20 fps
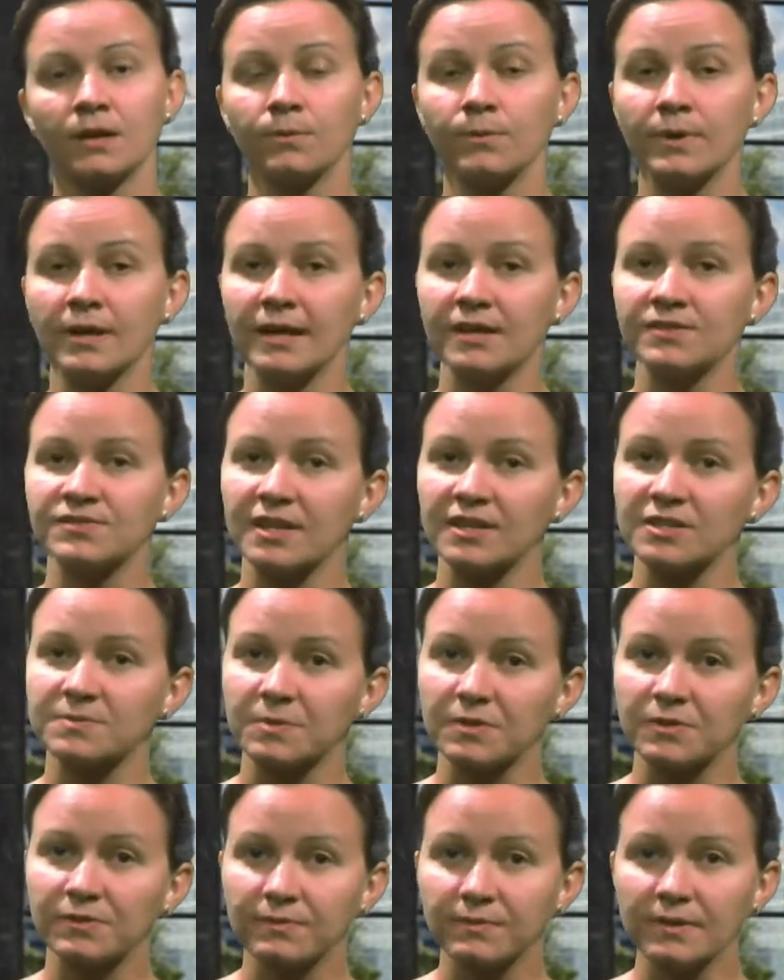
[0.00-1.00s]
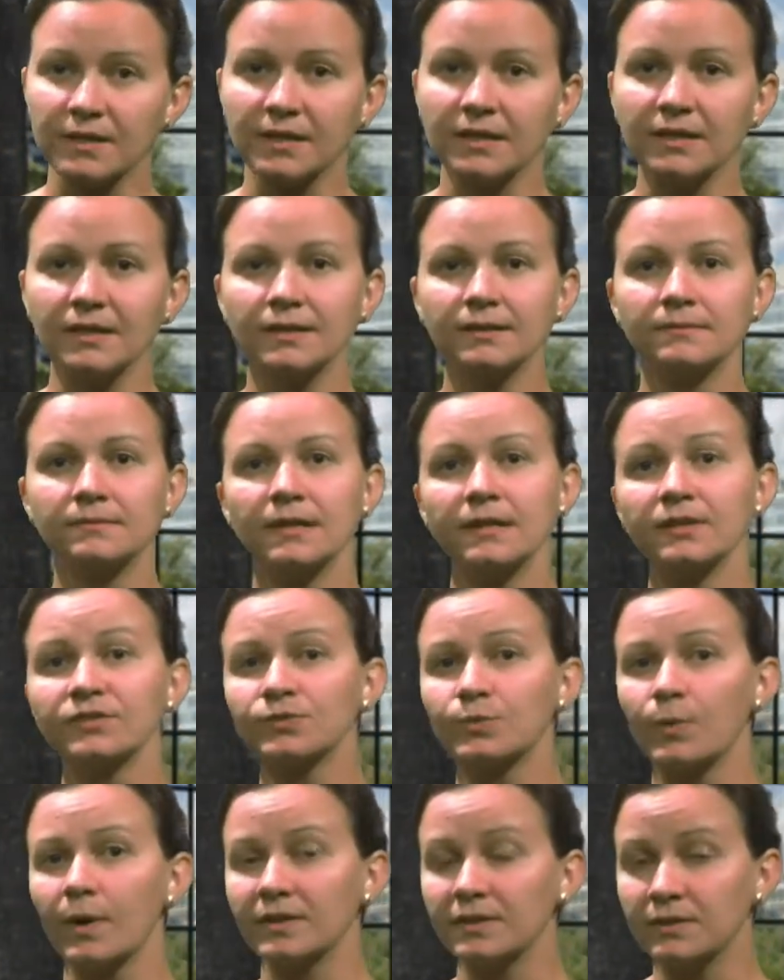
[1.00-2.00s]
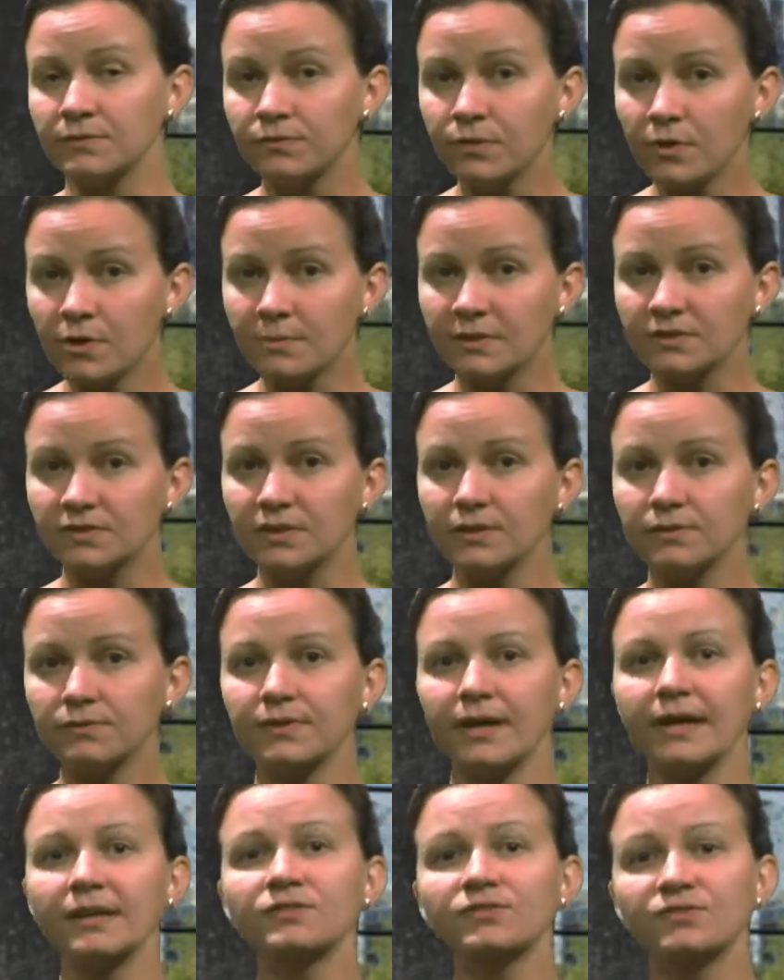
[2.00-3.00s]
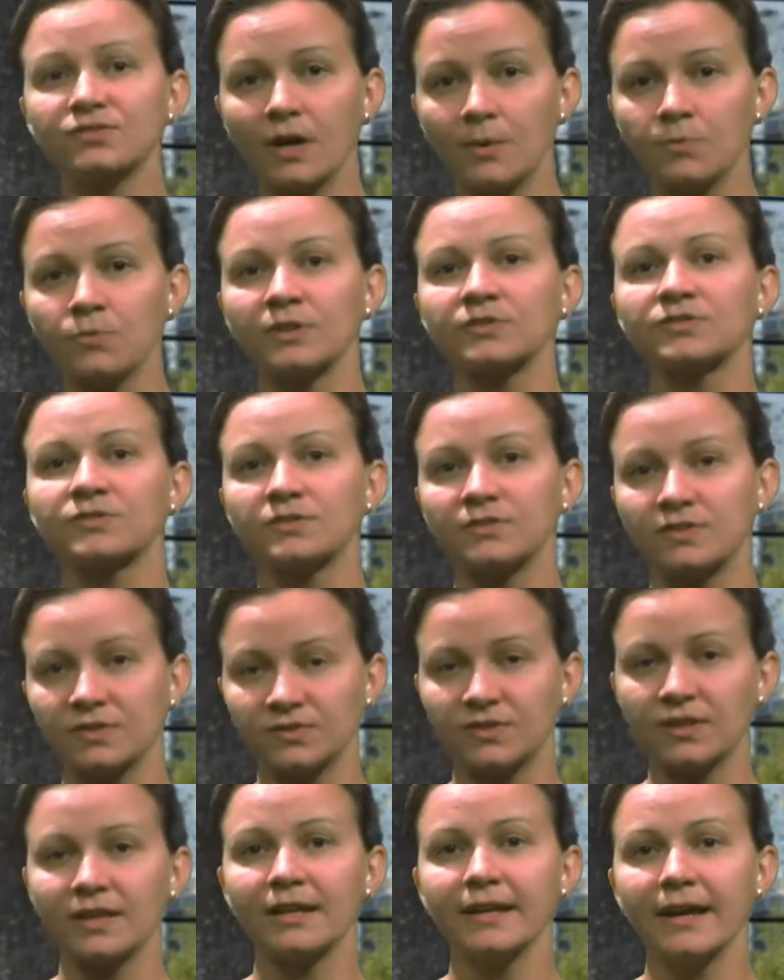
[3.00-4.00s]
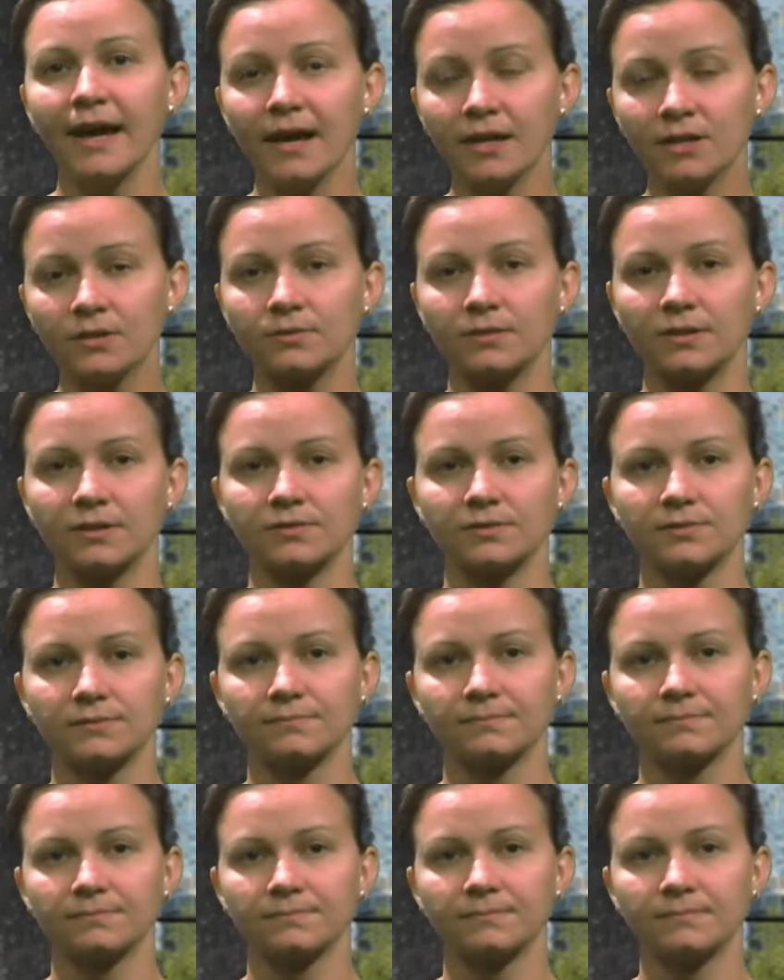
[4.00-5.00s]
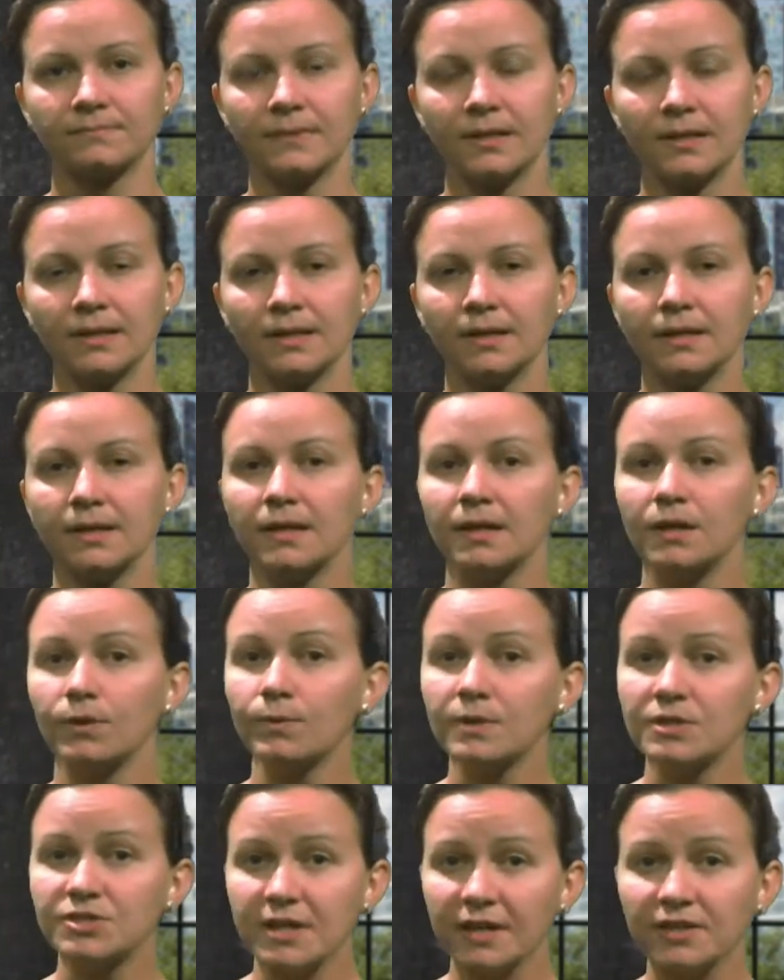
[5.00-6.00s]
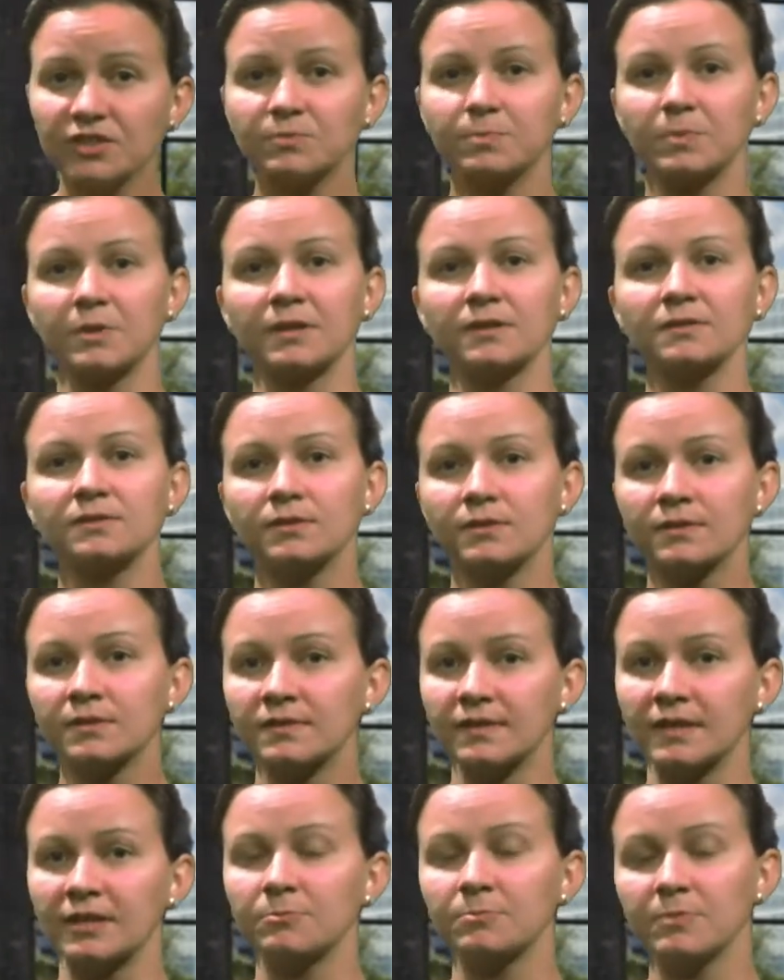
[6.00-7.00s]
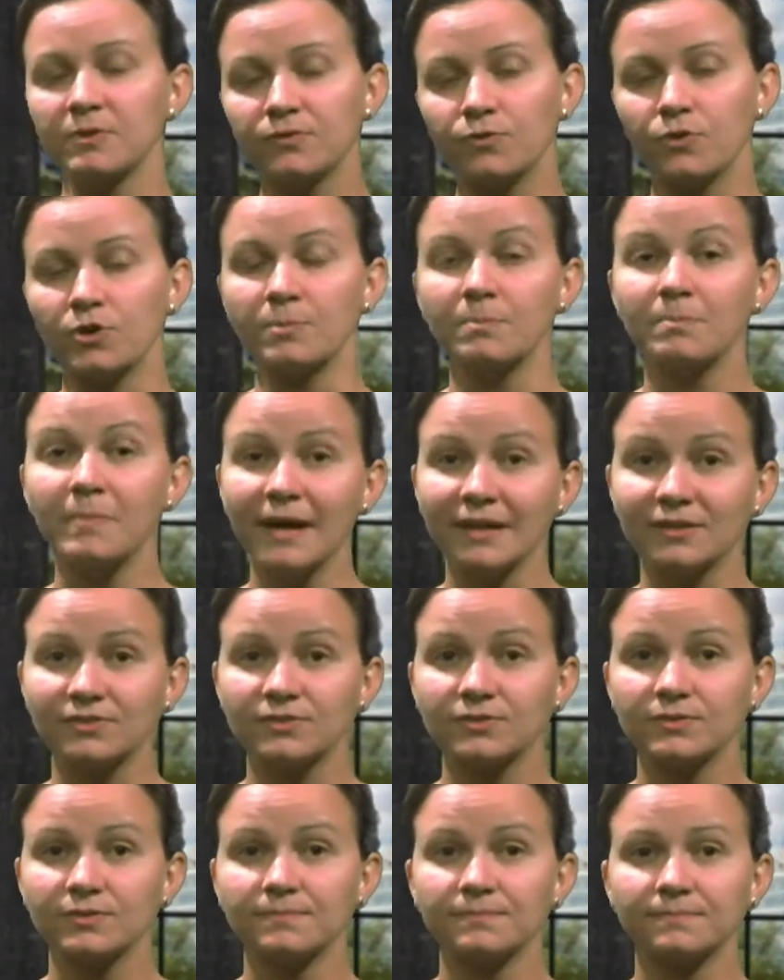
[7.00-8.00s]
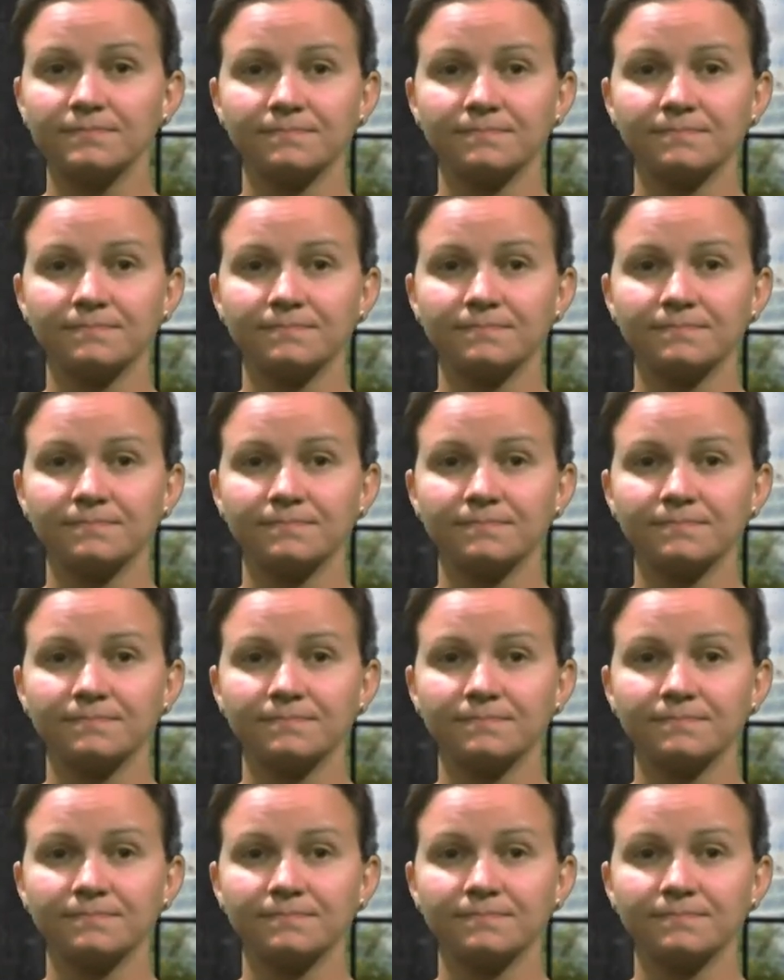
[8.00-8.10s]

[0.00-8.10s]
whereas Expert 3 is quite informative and somewhat statistically accurate. Which expert do you think performed best?